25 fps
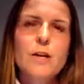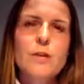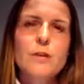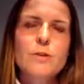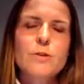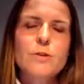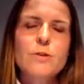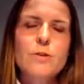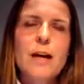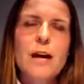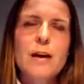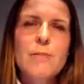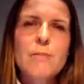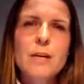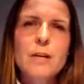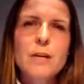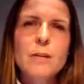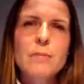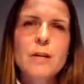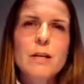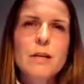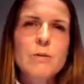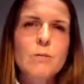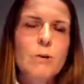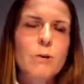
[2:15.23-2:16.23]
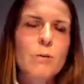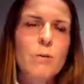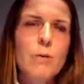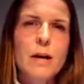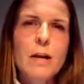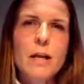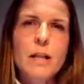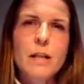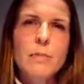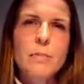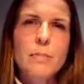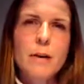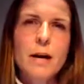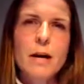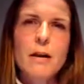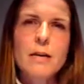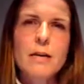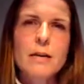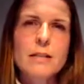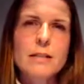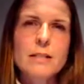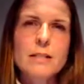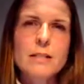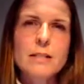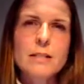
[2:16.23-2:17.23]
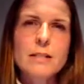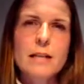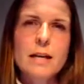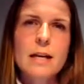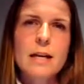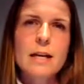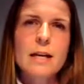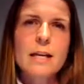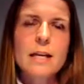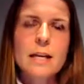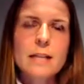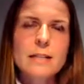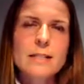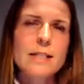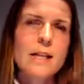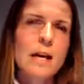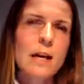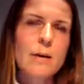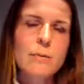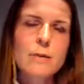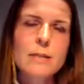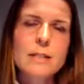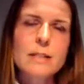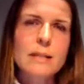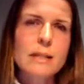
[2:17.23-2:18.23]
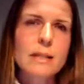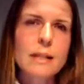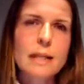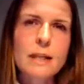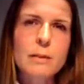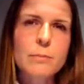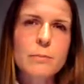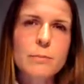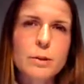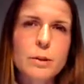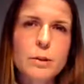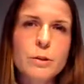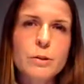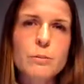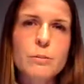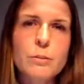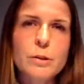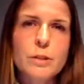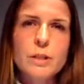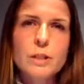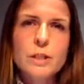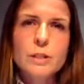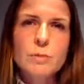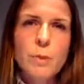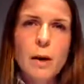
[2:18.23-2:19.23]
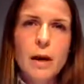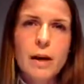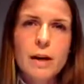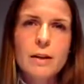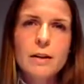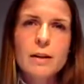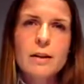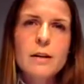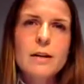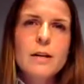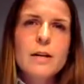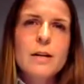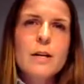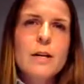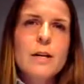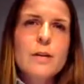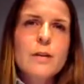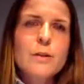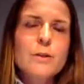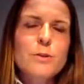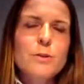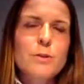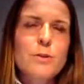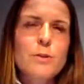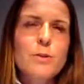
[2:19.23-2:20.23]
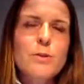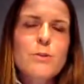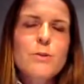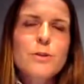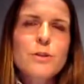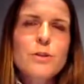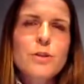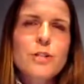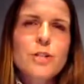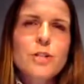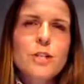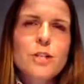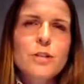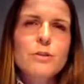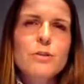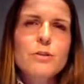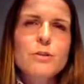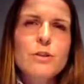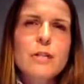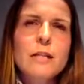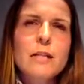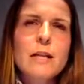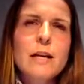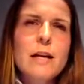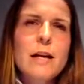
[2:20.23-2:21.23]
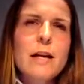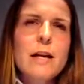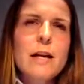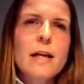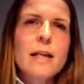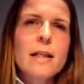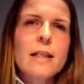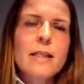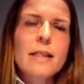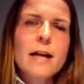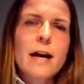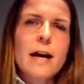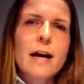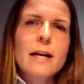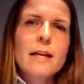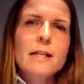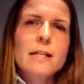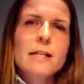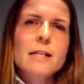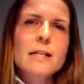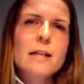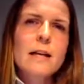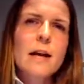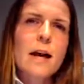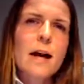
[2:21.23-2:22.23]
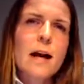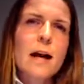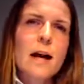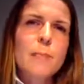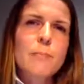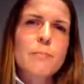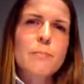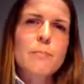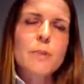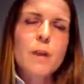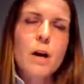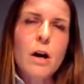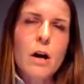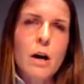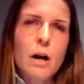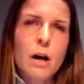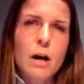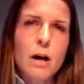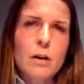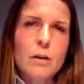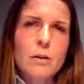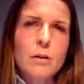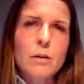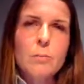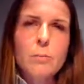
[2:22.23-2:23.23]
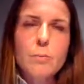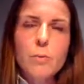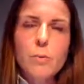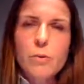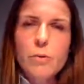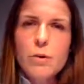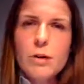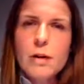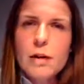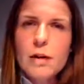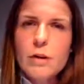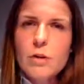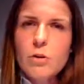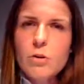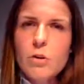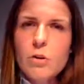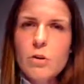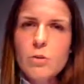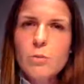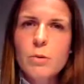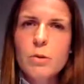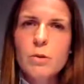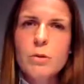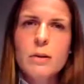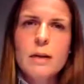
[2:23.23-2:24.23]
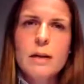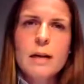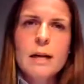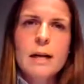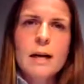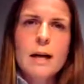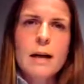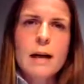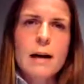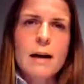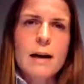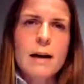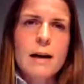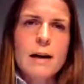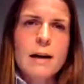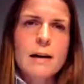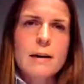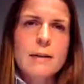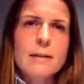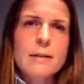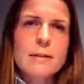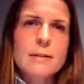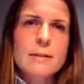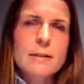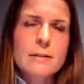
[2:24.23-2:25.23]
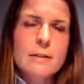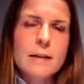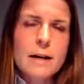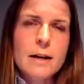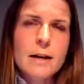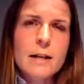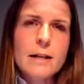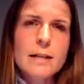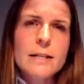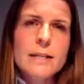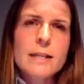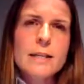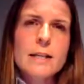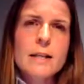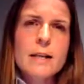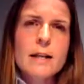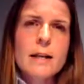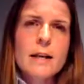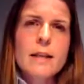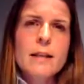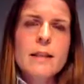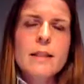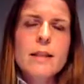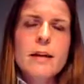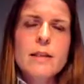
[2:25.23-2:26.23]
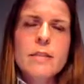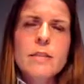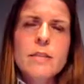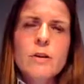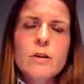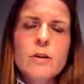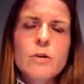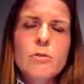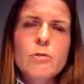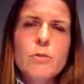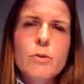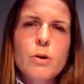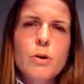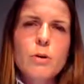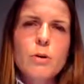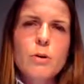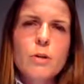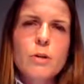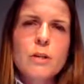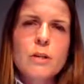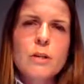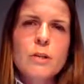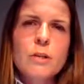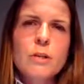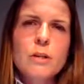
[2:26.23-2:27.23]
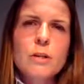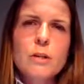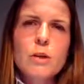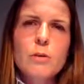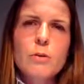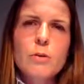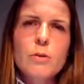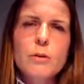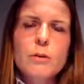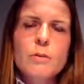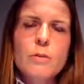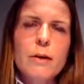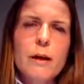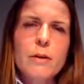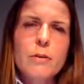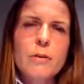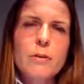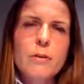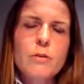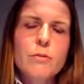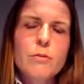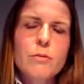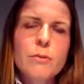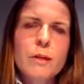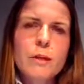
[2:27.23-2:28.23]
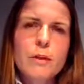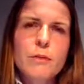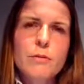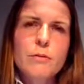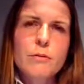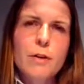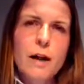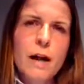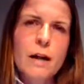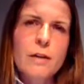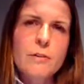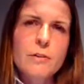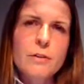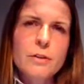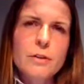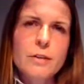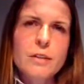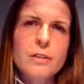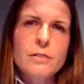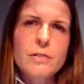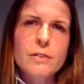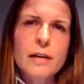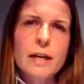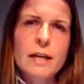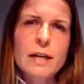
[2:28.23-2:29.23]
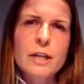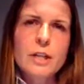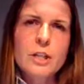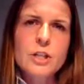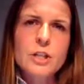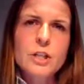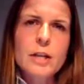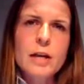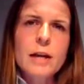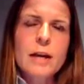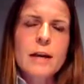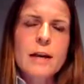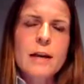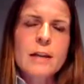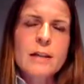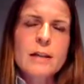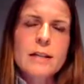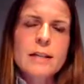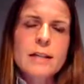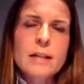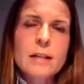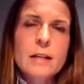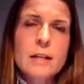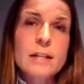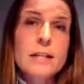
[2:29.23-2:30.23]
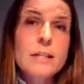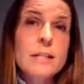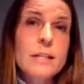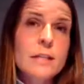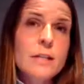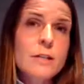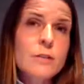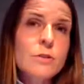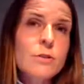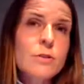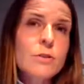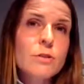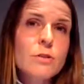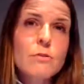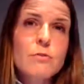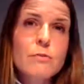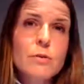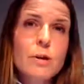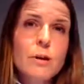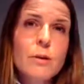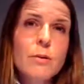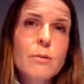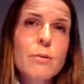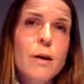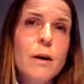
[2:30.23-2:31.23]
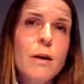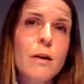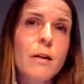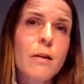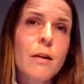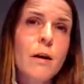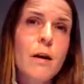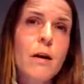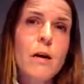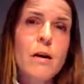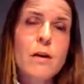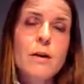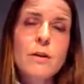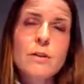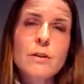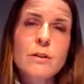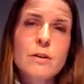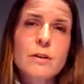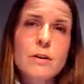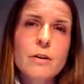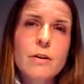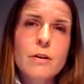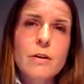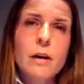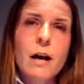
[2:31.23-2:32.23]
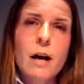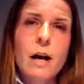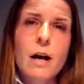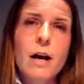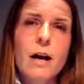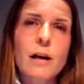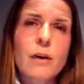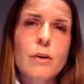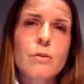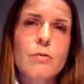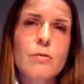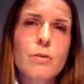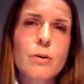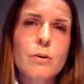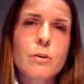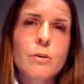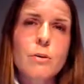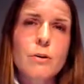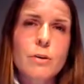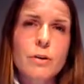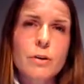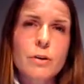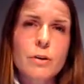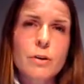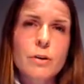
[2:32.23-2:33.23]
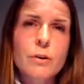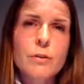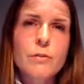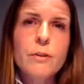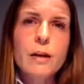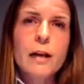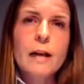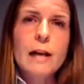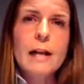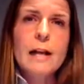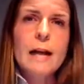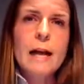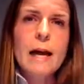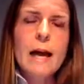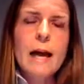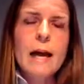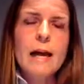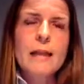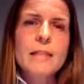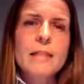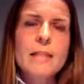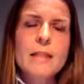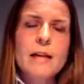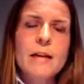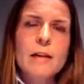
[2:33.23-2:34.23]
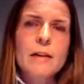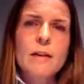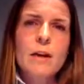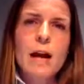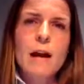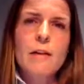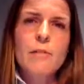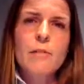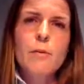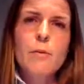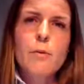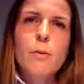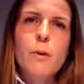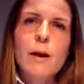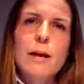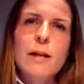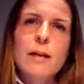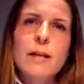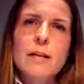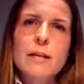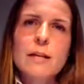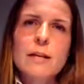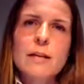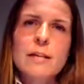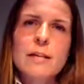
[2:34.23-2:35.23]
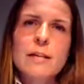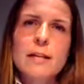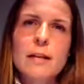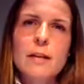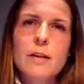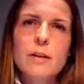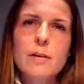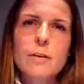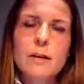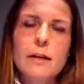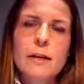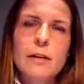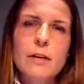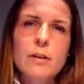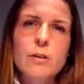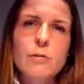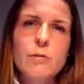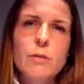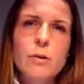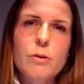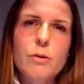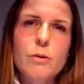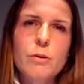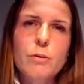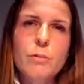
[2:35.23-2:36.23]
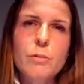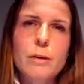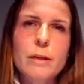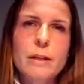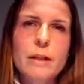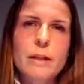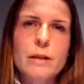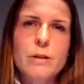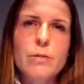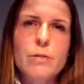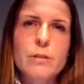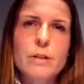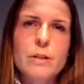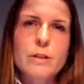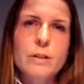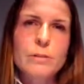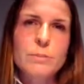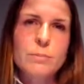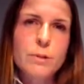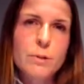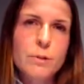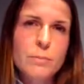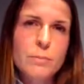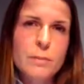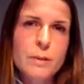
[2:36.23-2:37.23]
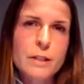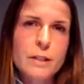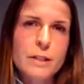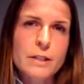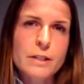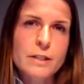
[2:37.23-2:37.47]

So that may be where one of the parents say, yes, I was a late bloomer as well. So those are children that um, are born at normal uh, size, then their growth slows around three to five years of age. They continue to grow along their uh, growth curve and then have quite an accelerated growth when they go into puberty.